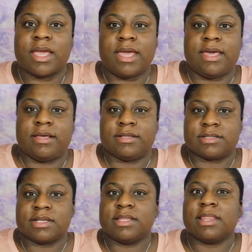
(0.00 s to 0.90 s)

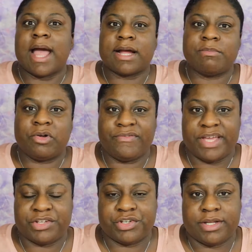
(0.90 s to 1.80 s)
is lack of
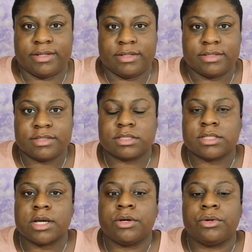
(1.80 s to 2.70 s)
motivation.
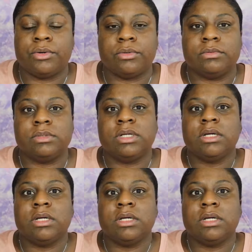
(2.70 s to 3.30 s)
So